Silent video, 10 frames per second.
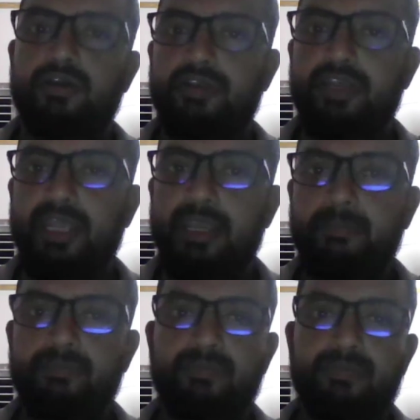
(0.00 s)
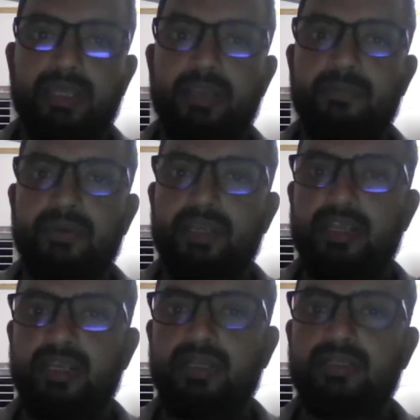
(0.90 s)
name
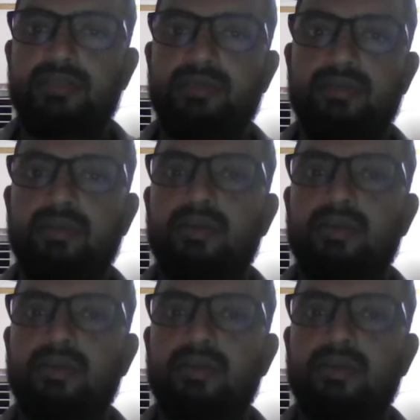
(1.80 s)
details,